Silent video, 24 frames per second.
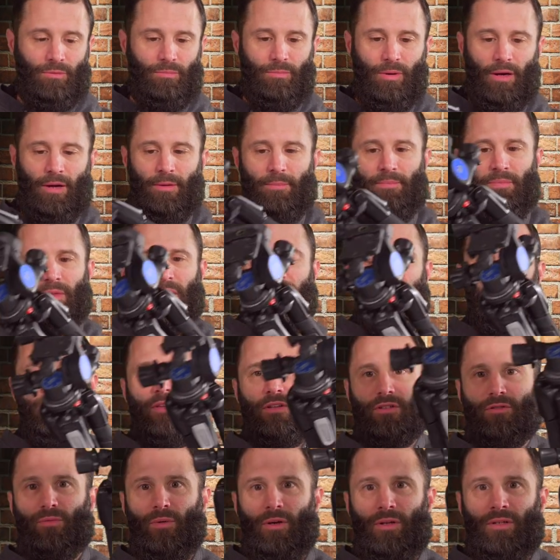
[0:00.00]
But
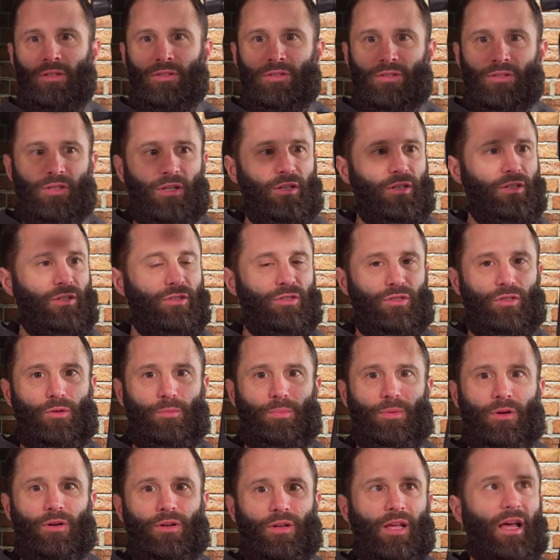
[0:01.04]
this one is
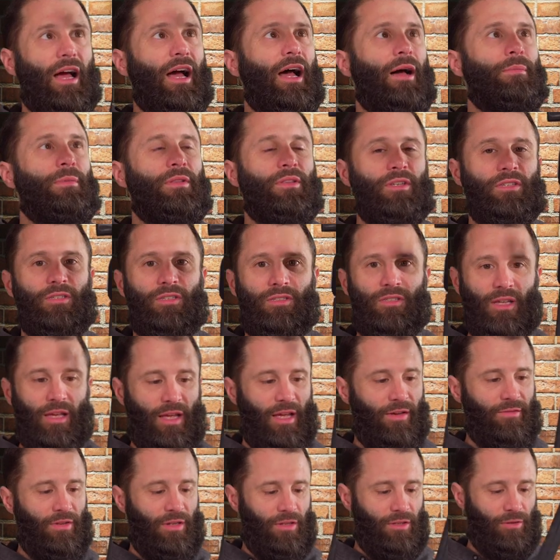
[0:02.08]
super common. This is a
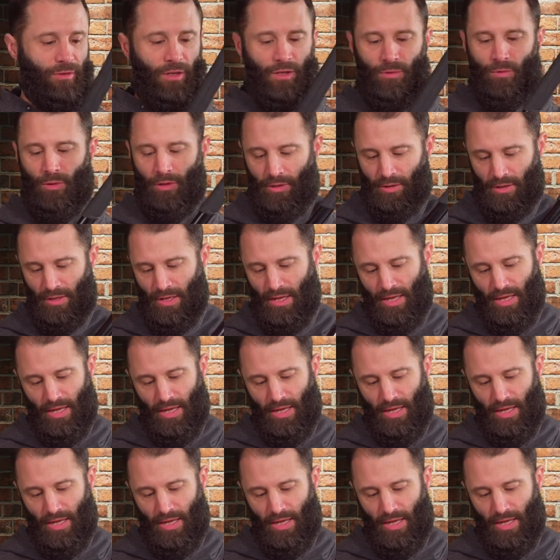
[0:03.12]
heavy duty one.